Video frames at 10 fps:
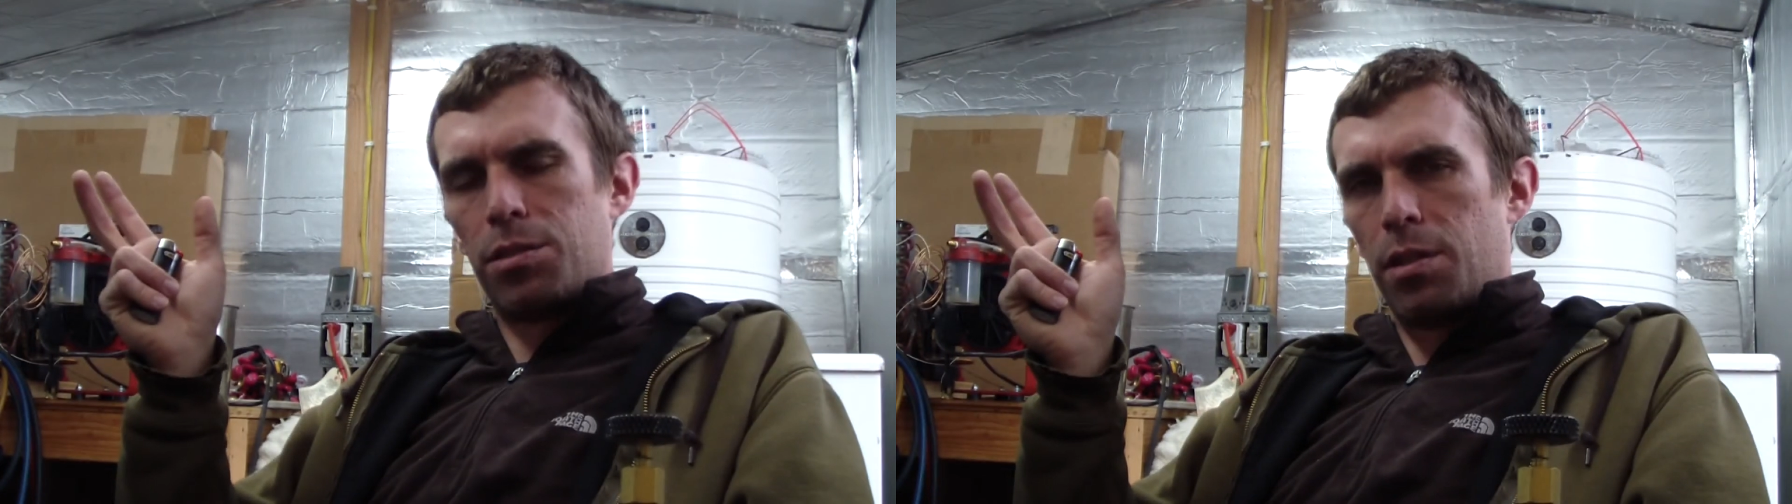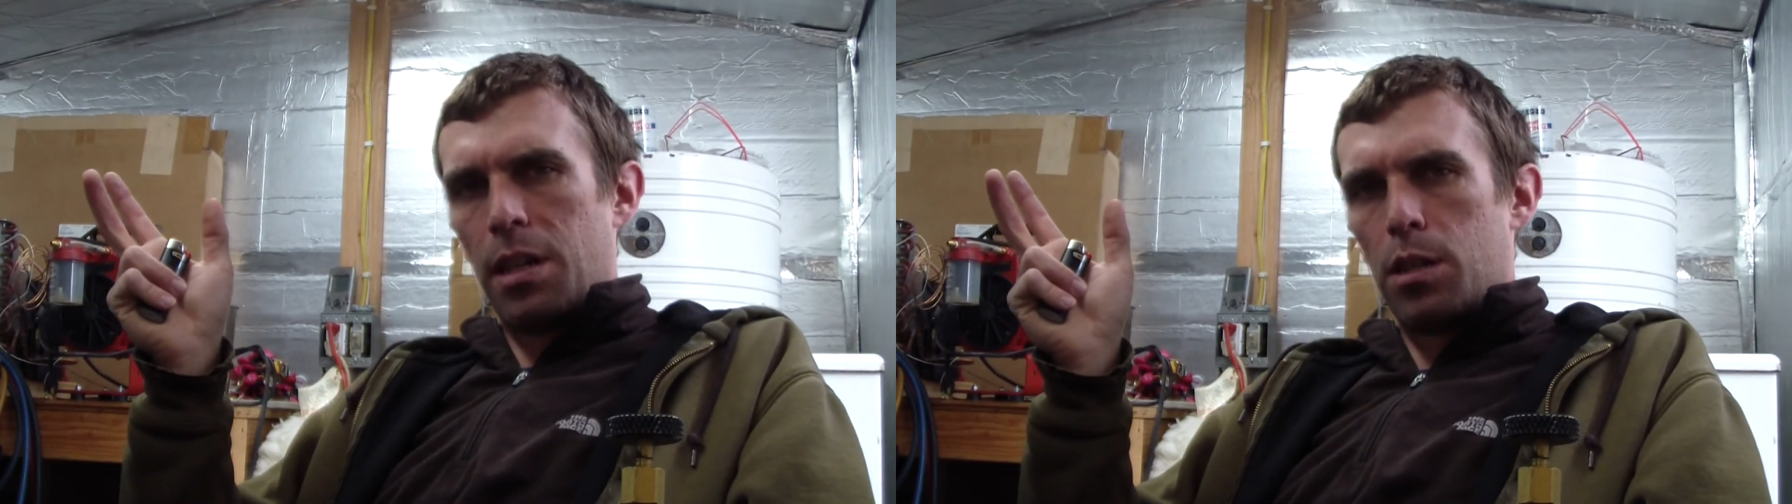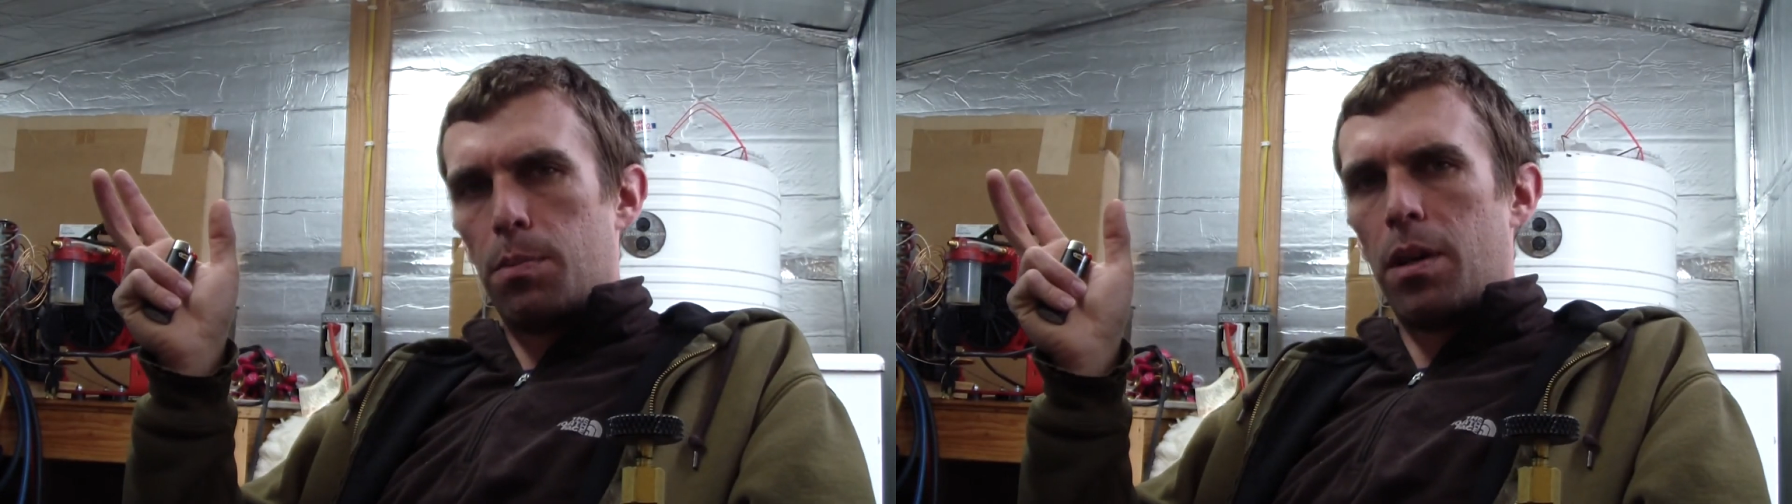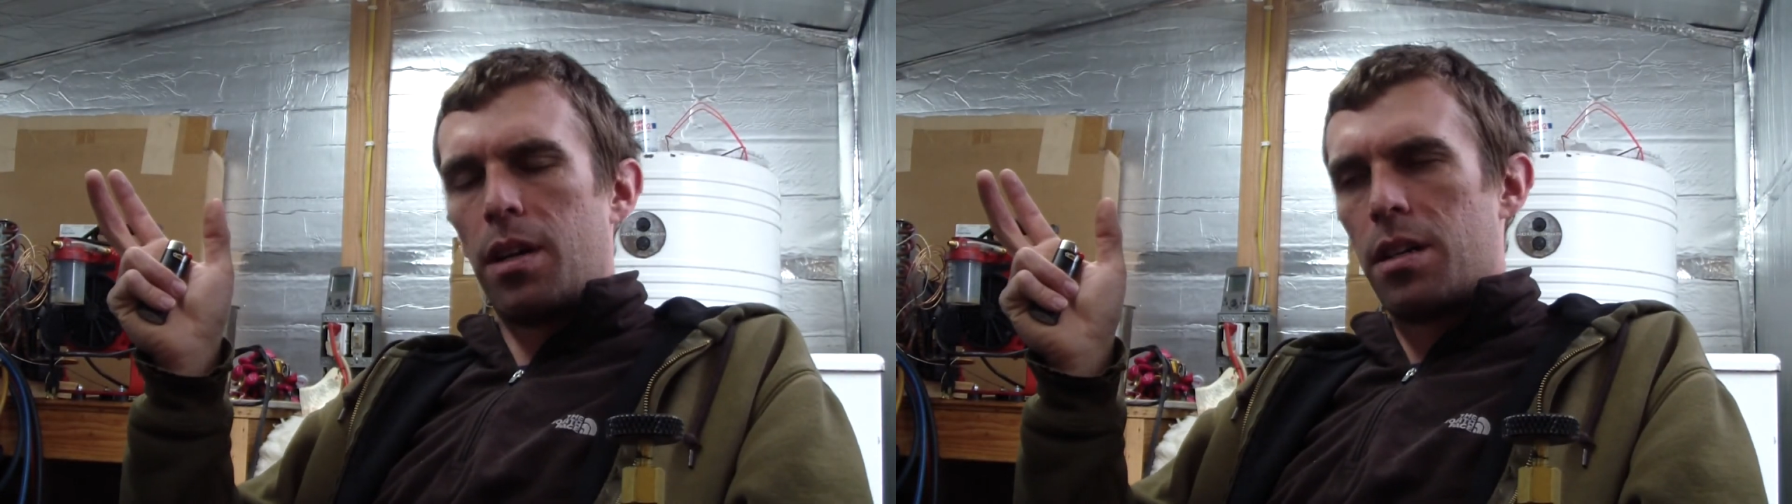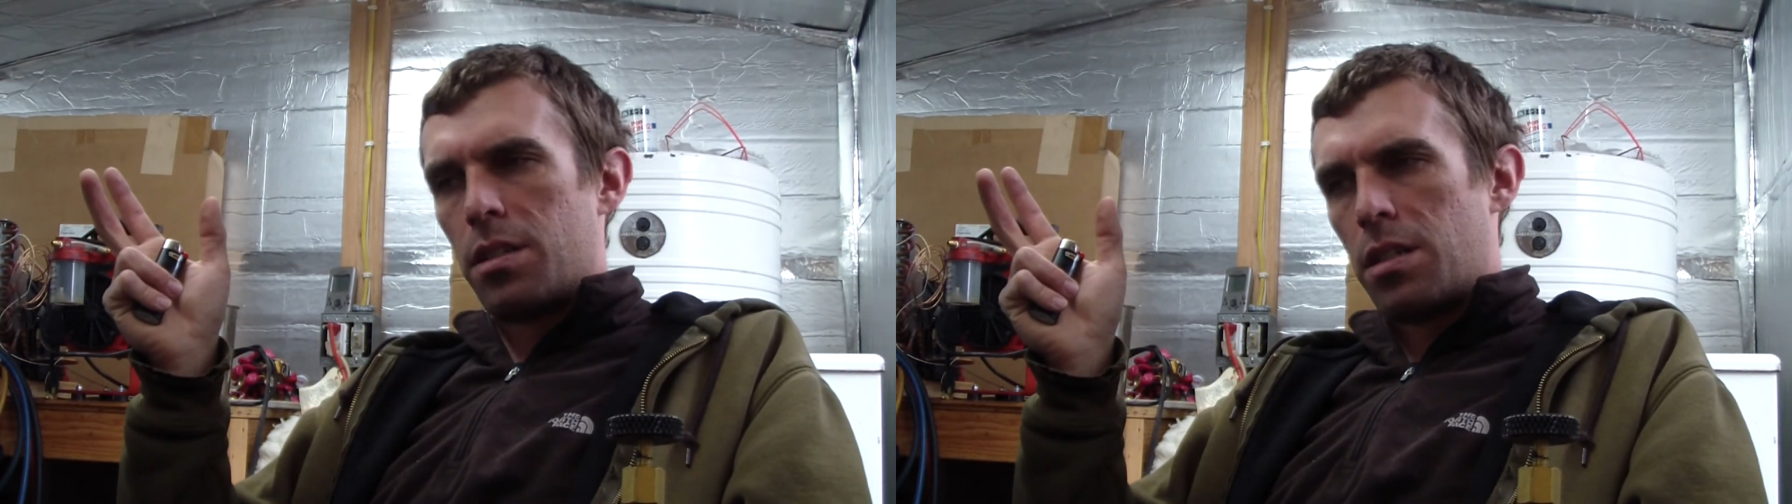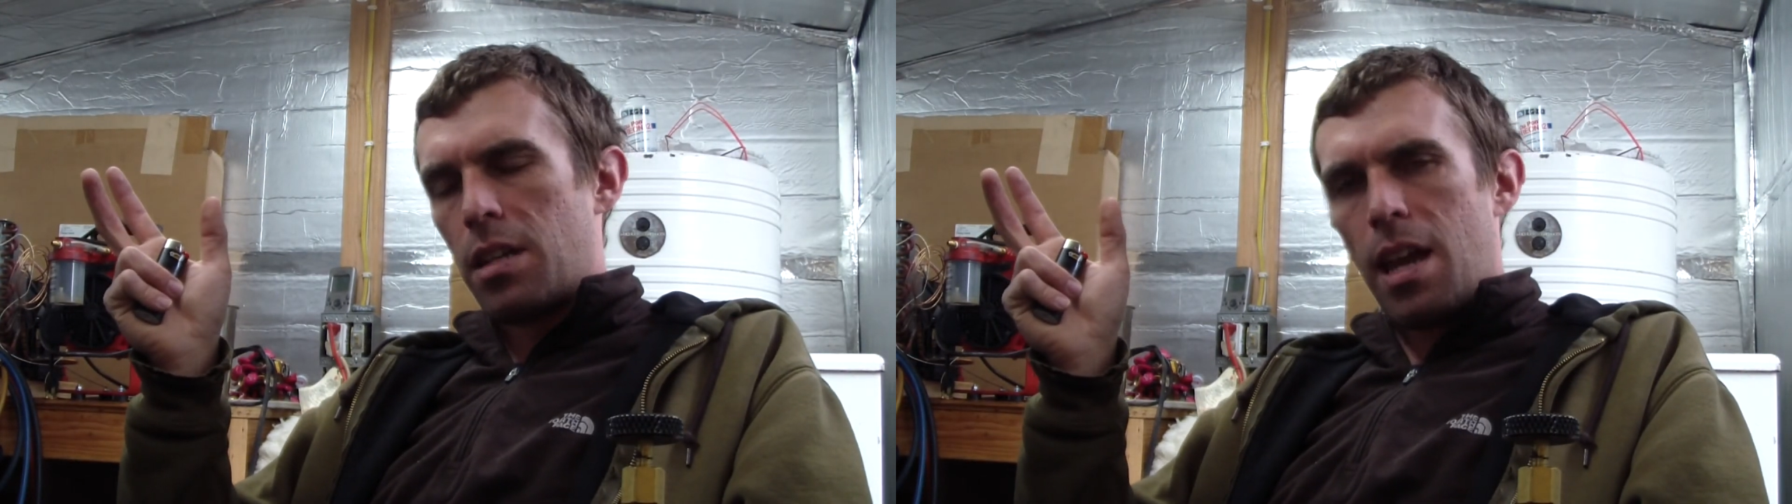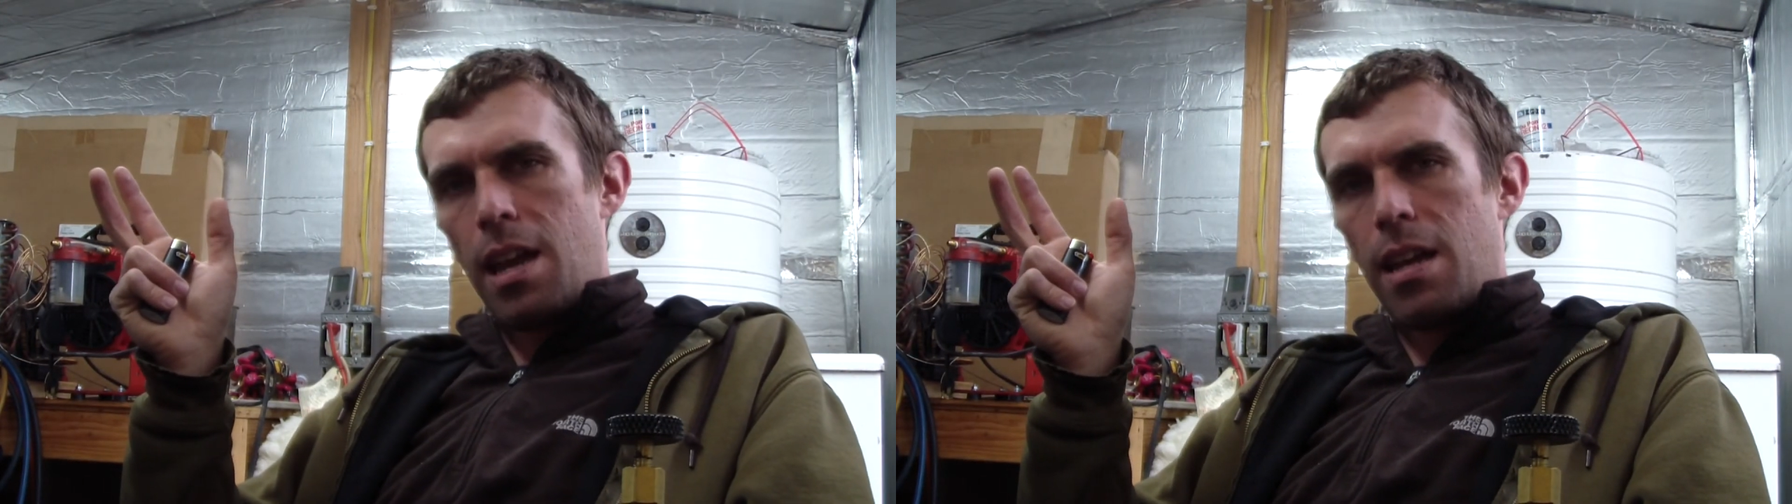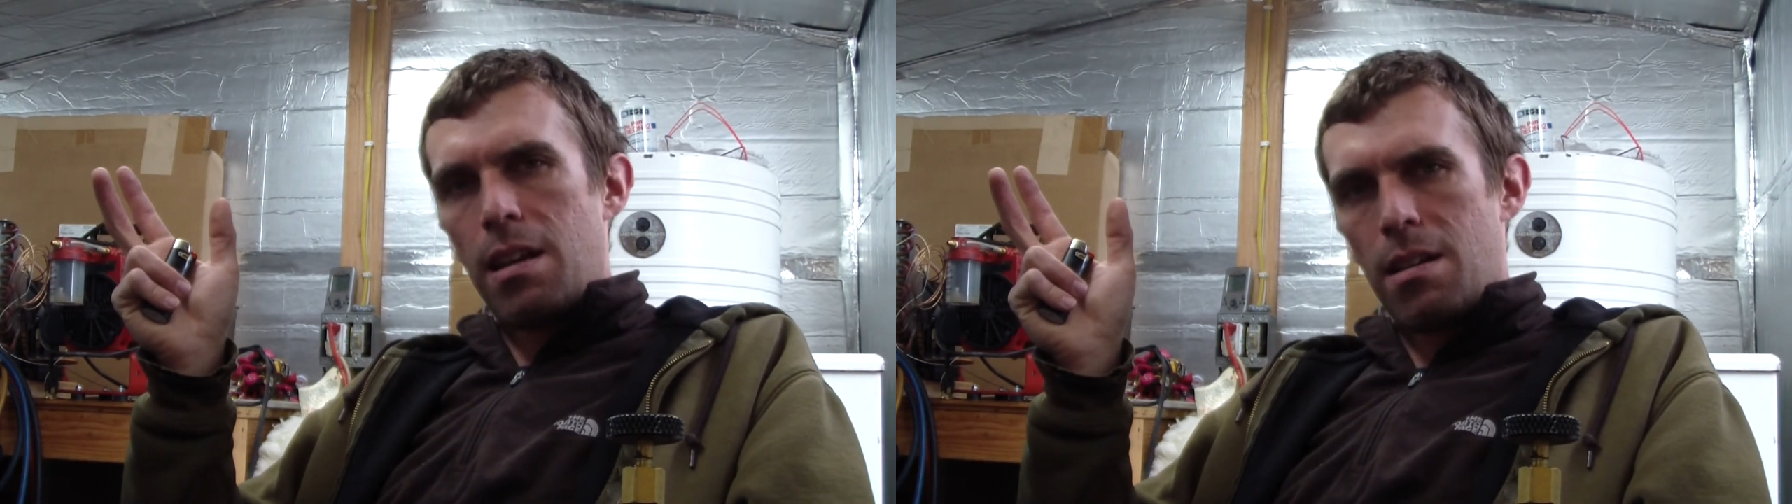or the experience to say